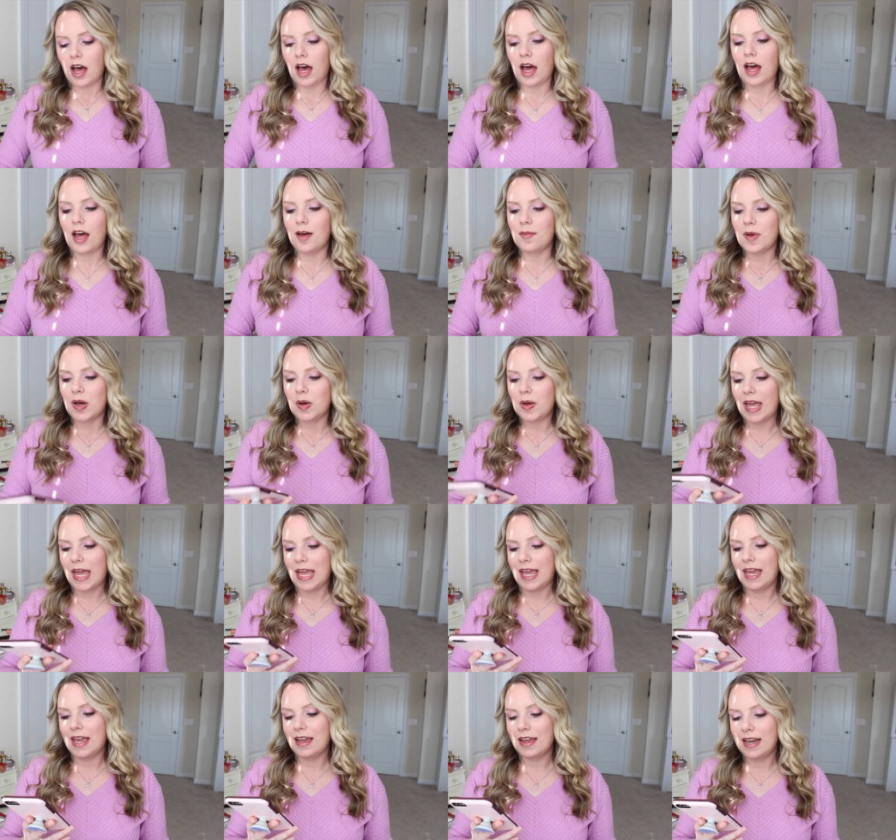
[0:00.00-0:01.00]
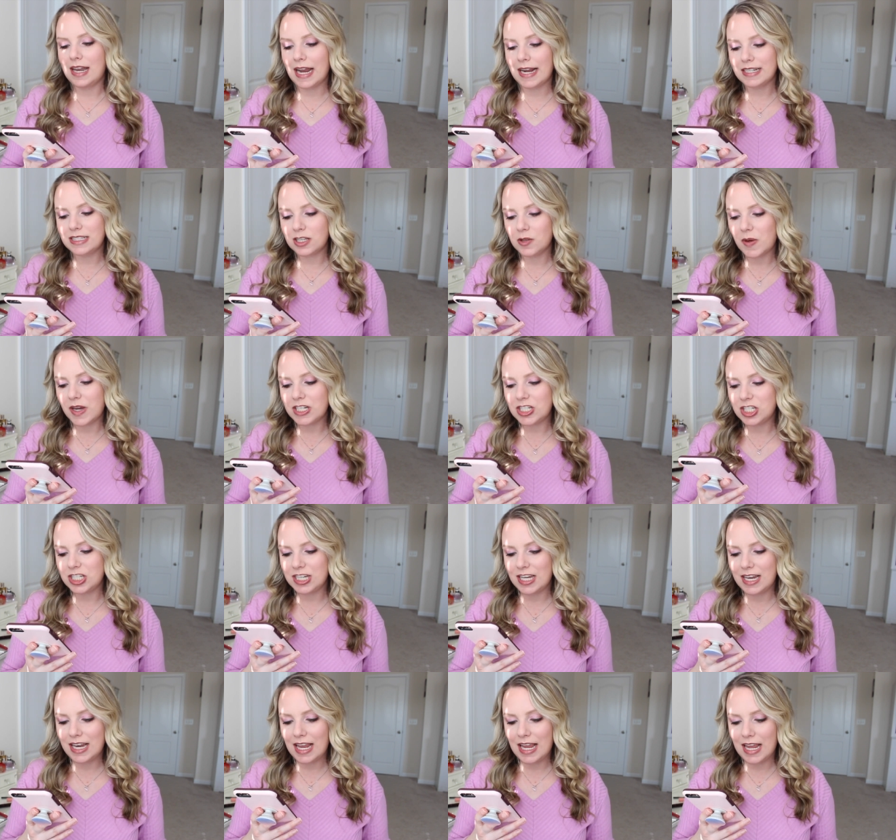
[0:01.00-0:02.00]
Um, okay, next
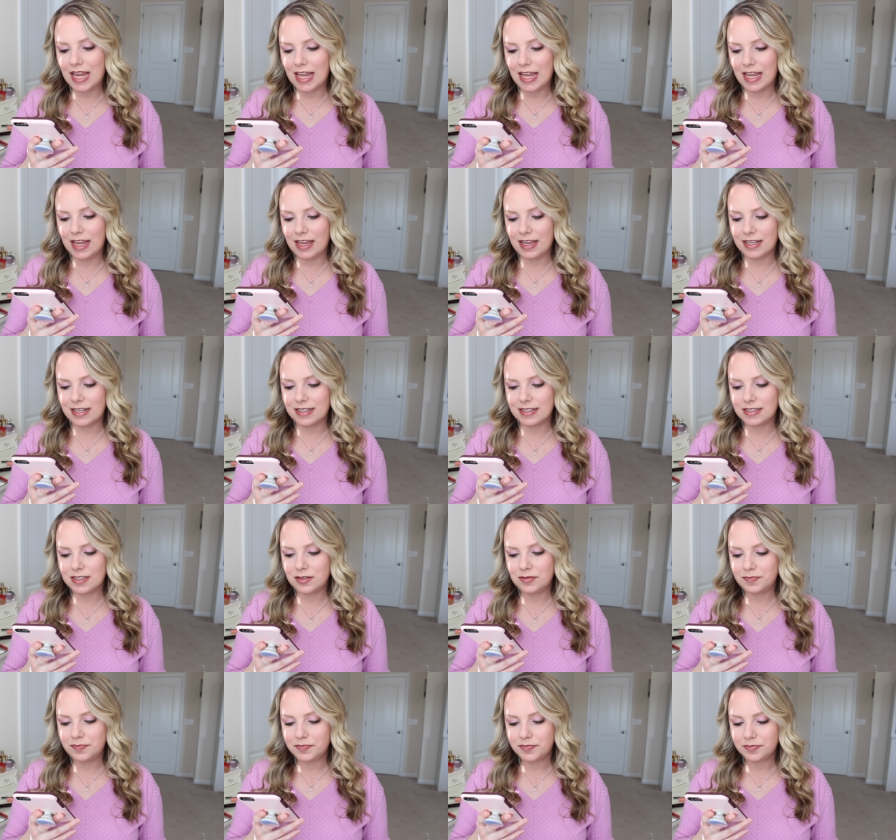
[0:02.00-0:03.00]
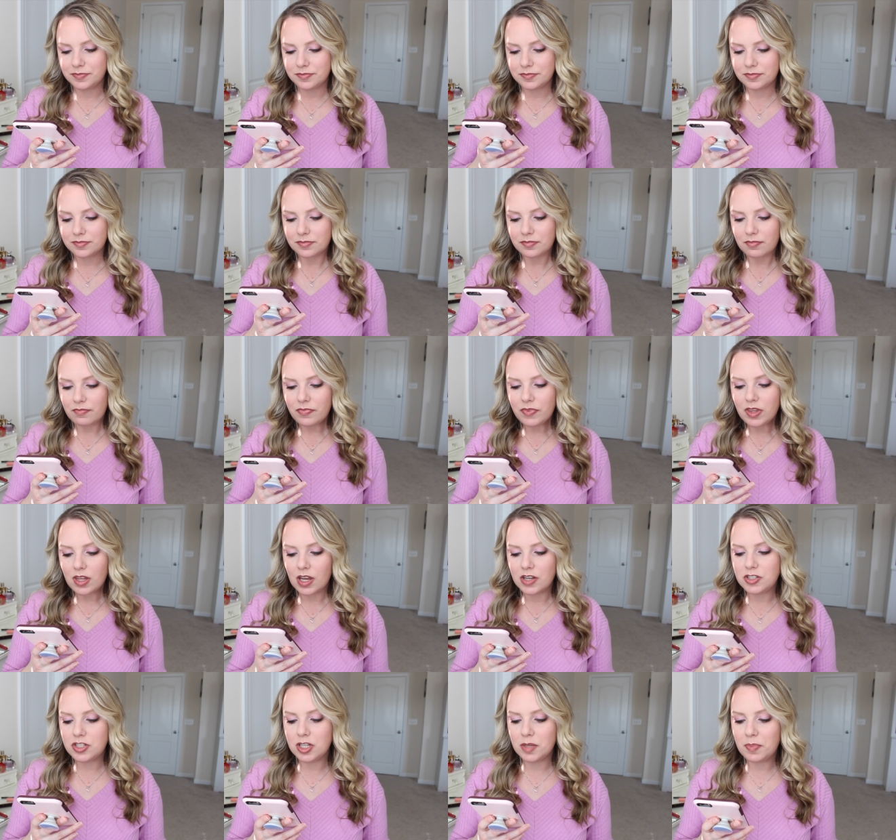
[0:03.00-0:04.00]
question is,
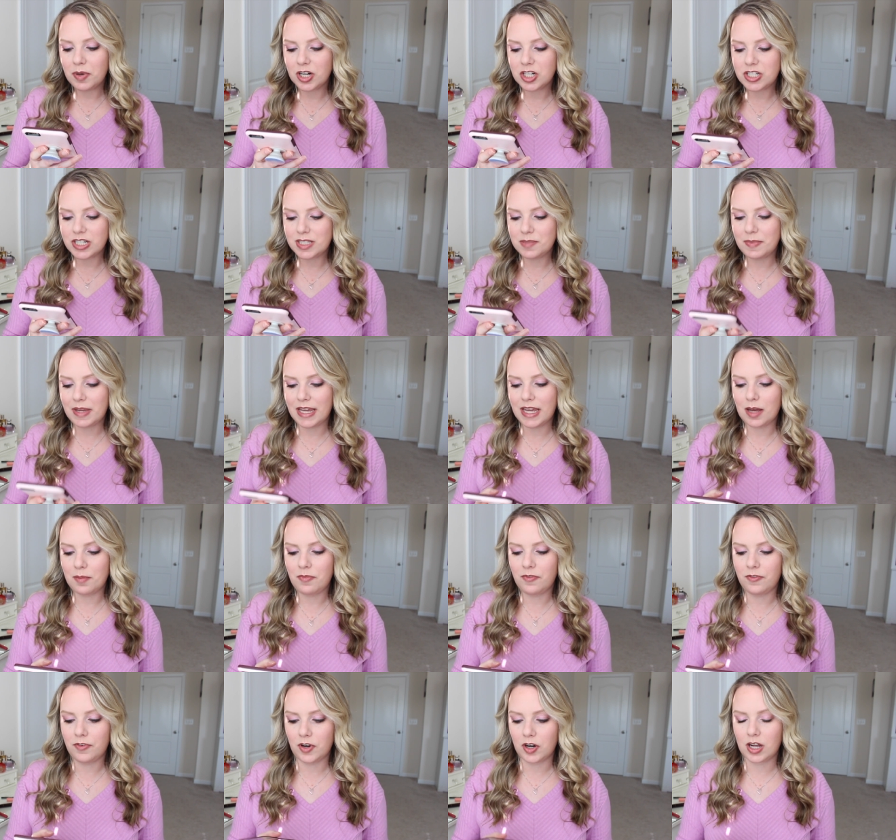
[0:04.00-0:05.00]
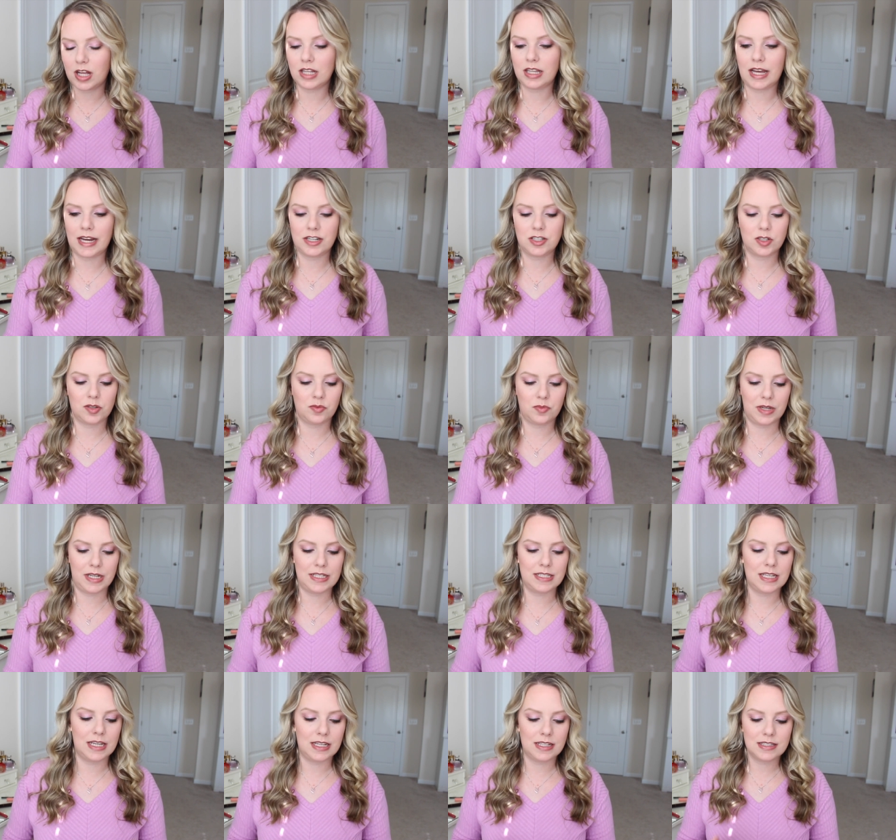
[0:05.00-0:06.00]
do you purchase makeup for collector
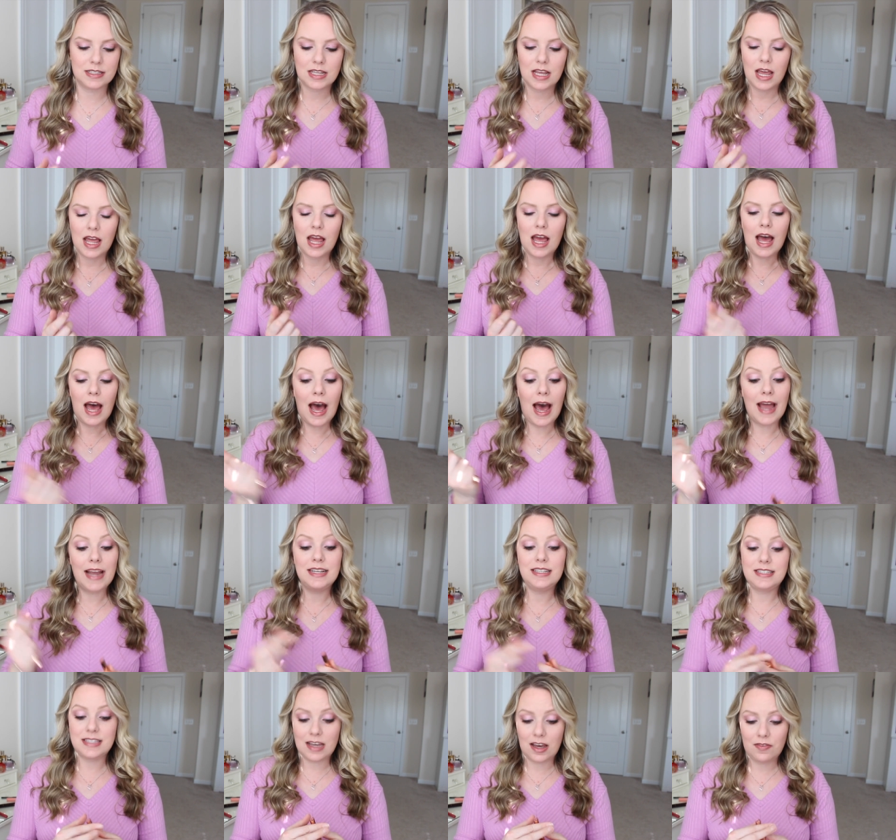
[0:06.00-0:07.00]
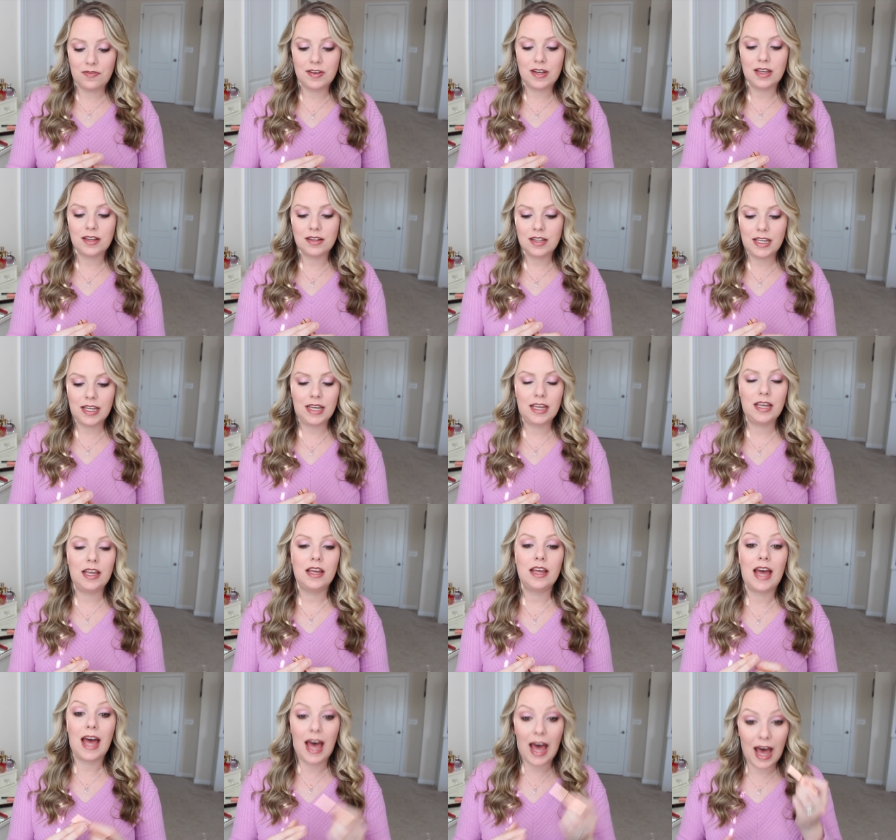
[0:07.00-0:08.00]
reasons? I
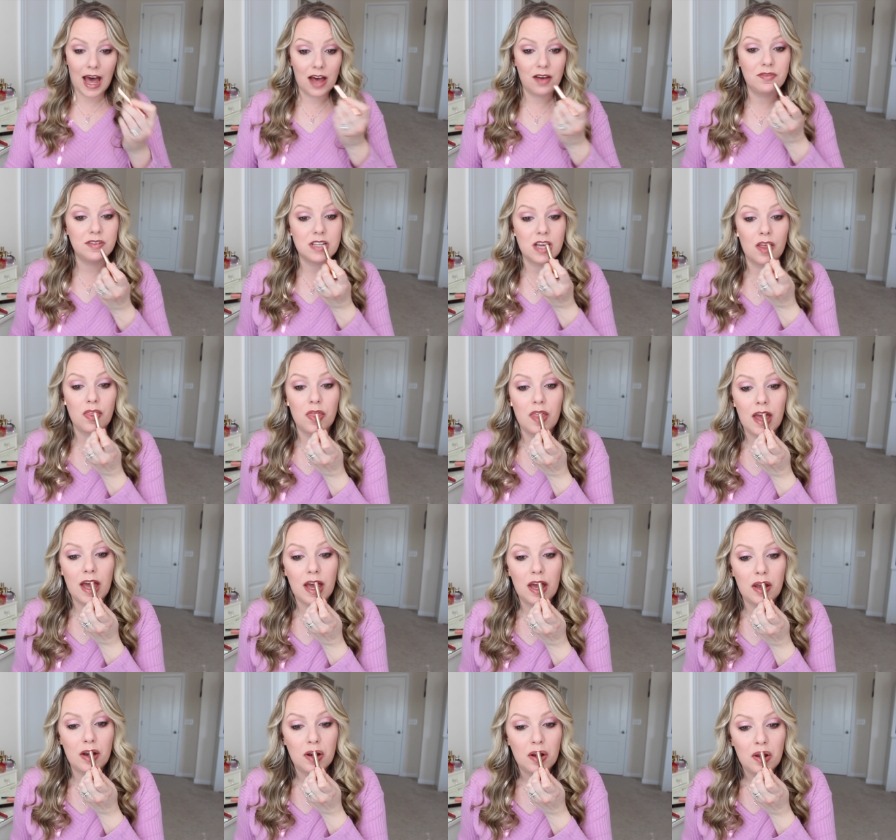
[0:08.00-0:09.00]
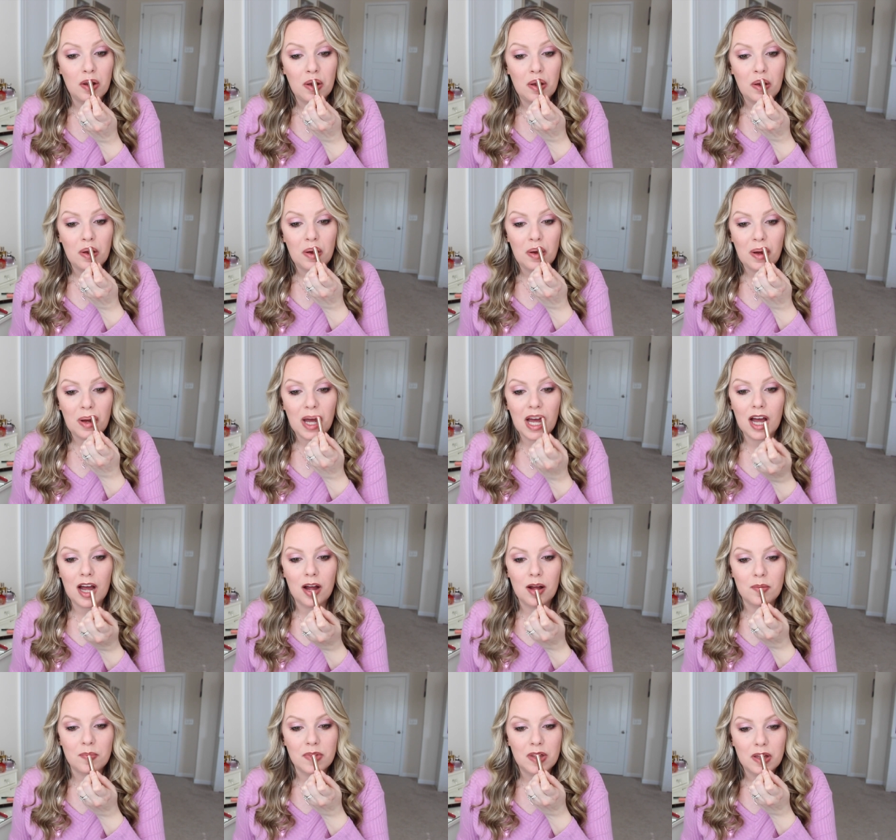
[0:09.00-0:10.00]
definitely have done that.
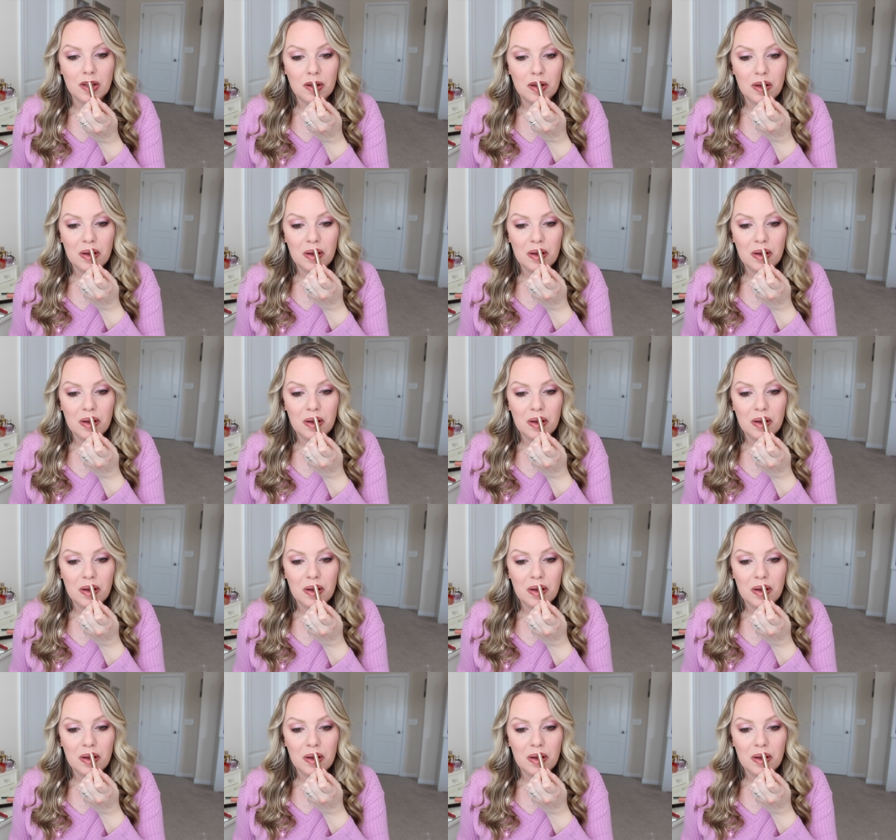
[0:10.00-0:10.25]
Um,